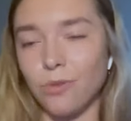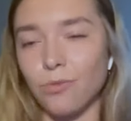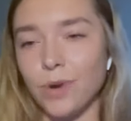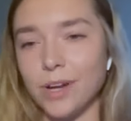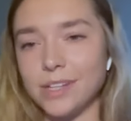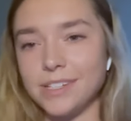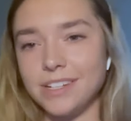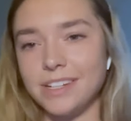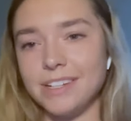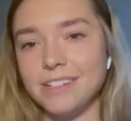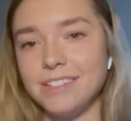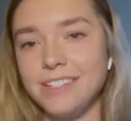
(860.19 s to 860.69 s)

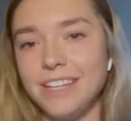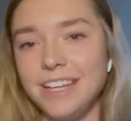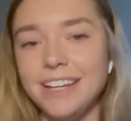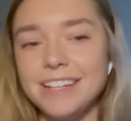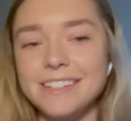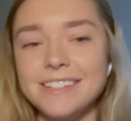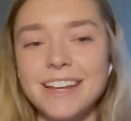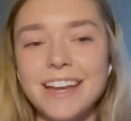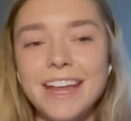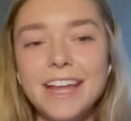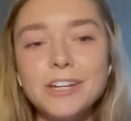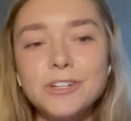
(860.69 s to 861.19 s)
residency
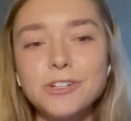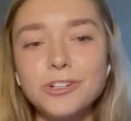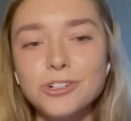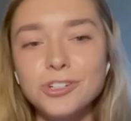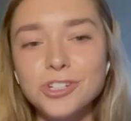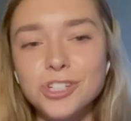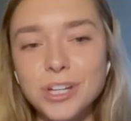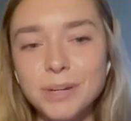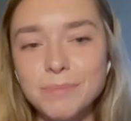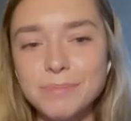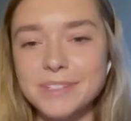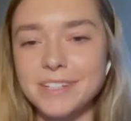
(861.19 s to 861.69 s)
because an
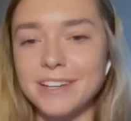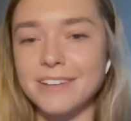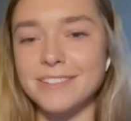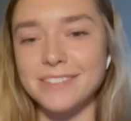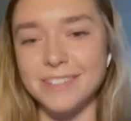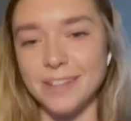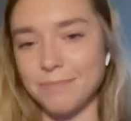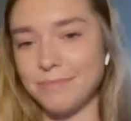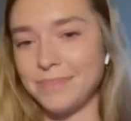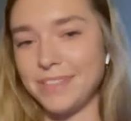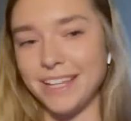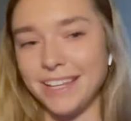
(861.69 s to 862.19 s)
internship sounds
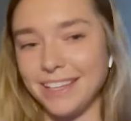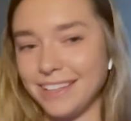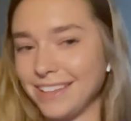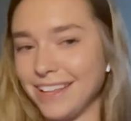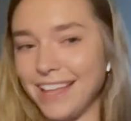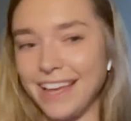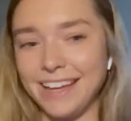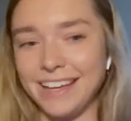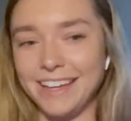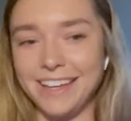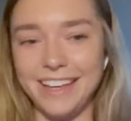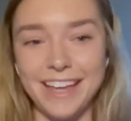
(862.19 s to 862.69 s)
something
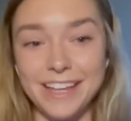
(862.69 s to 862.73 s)
like